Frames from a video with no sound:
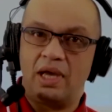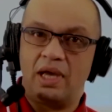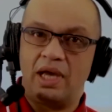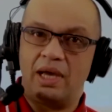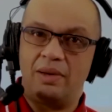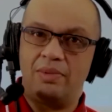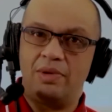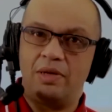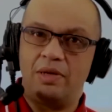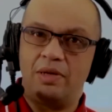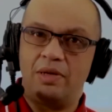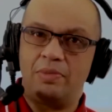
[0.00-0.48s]

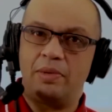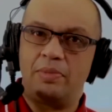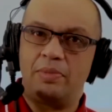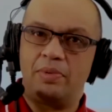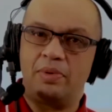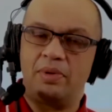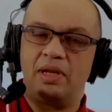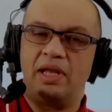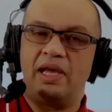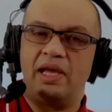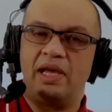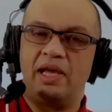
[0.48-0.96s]
How many
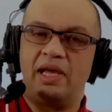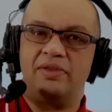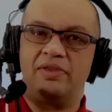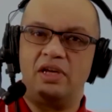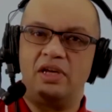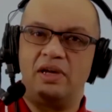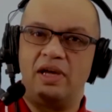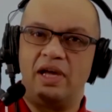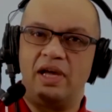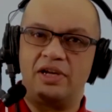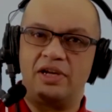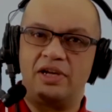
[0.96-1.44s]
people out
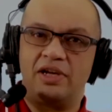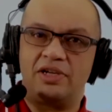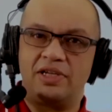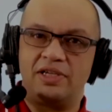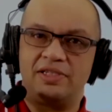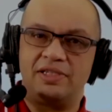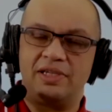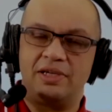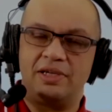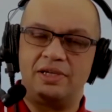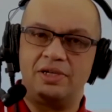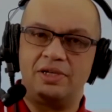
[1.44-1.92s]
there actually
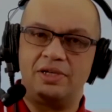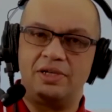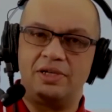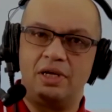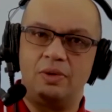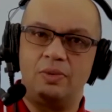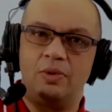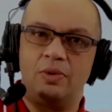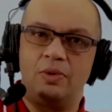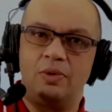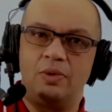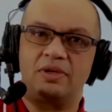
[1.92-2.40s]
said, you know
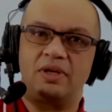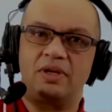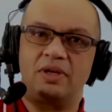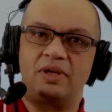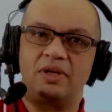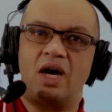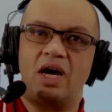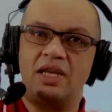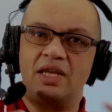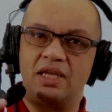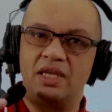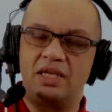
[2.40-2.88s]
what,
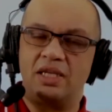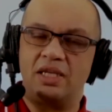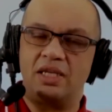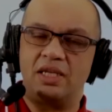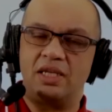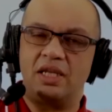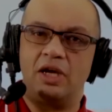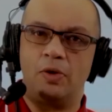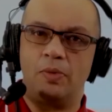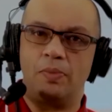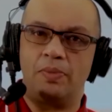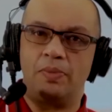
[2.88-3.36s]
I need
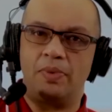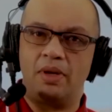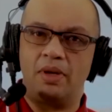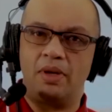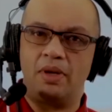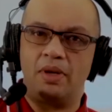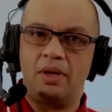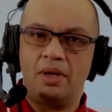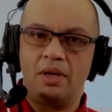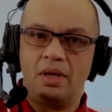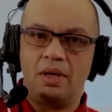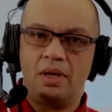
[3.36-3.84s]
help.
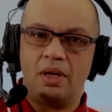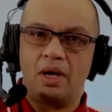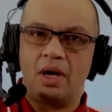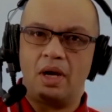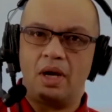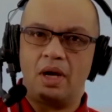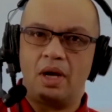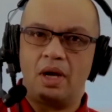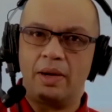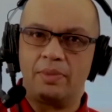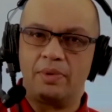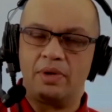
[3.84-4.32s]

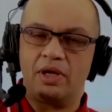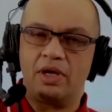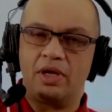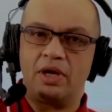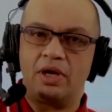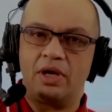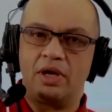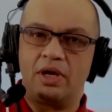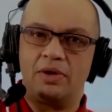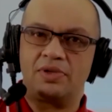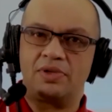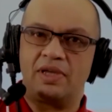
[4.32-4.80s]
I'm going to
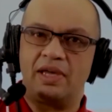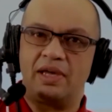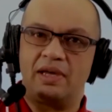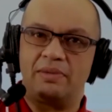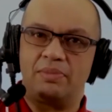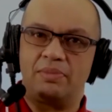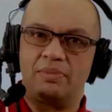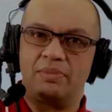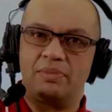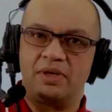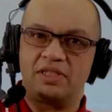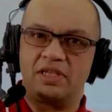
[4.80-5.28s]
go and get
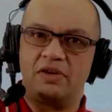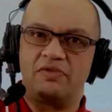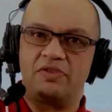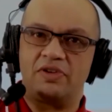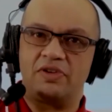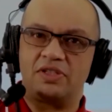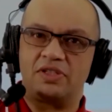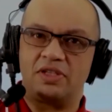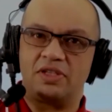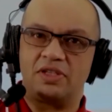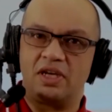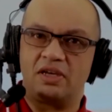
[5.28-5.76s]
myself
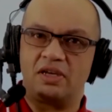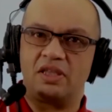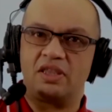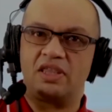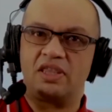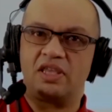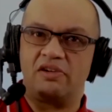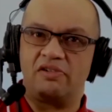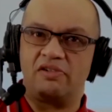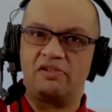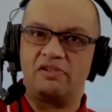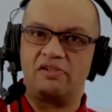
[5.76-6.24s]
a
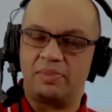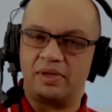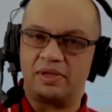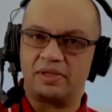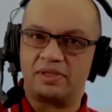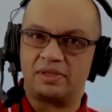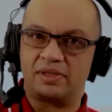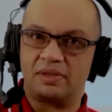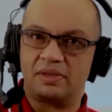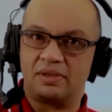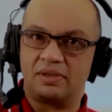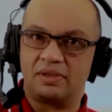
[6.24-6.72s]

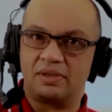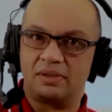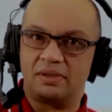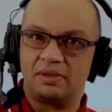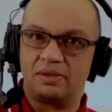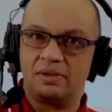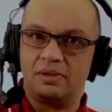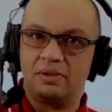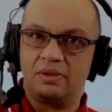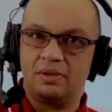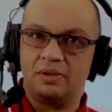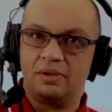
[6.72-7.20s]
psychotherapist
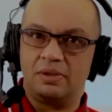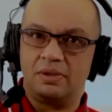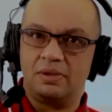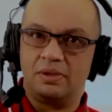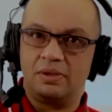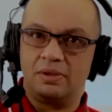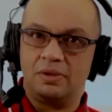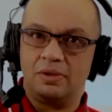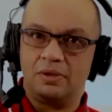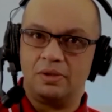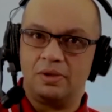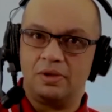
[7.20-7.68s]

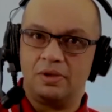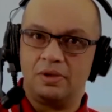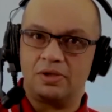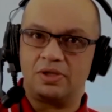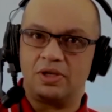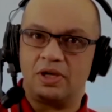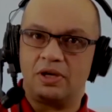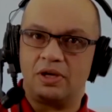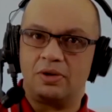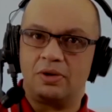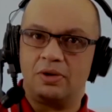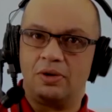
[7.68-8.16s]
or a
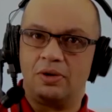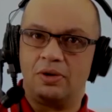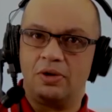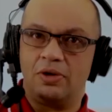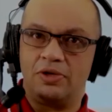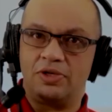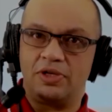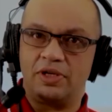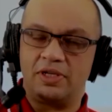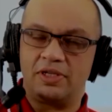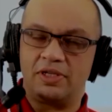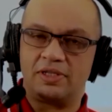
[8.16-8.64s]

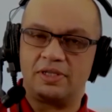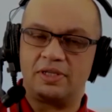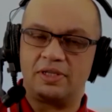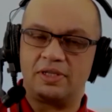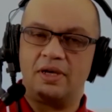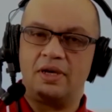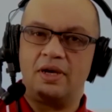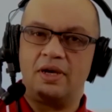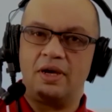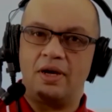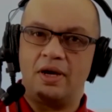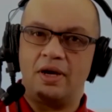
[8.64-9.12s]
psychologist,
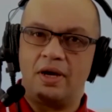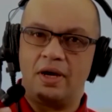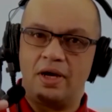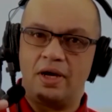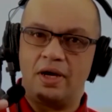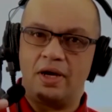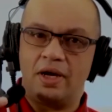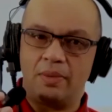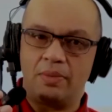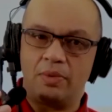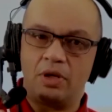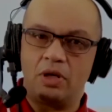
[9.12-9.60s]
and
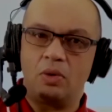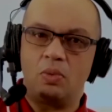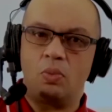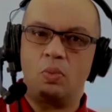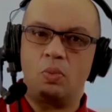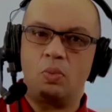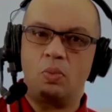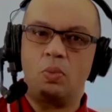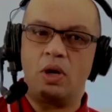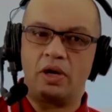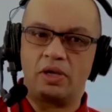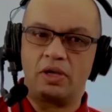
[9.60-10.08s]
I'm going to
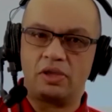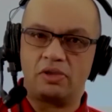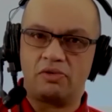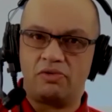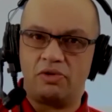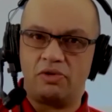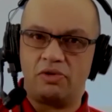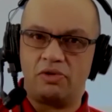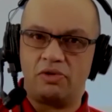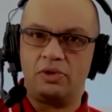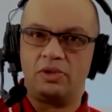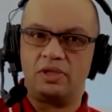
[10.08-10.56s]
work
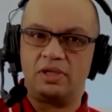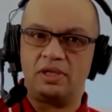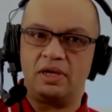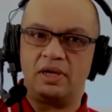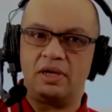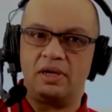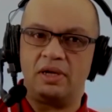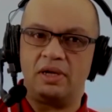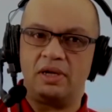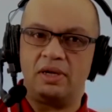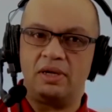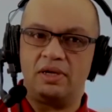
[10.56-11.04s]
through
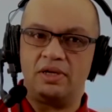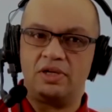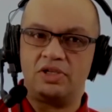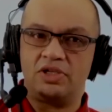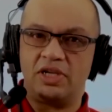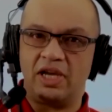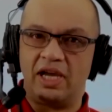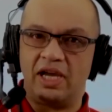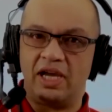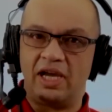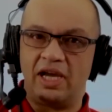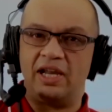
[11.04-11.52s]
the
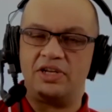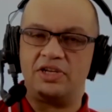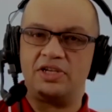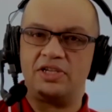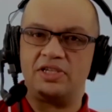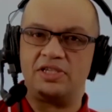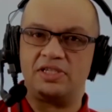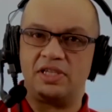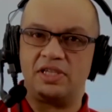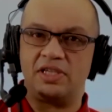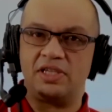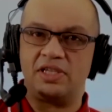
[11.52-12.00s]

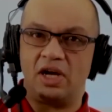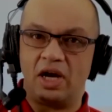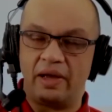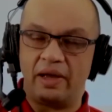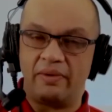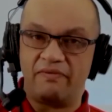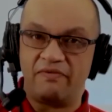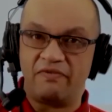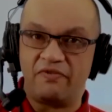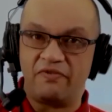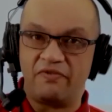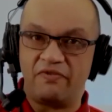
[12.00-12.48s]
challenges that
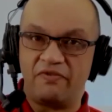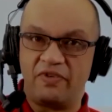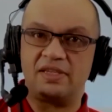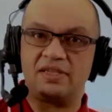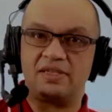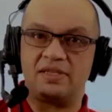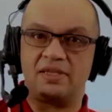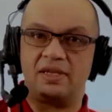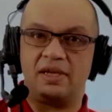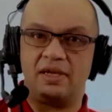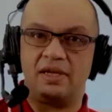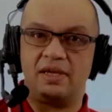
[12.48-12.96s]
I'm
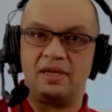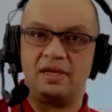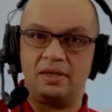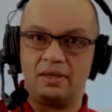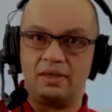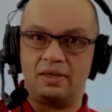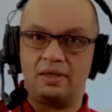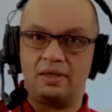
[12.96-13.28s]
facing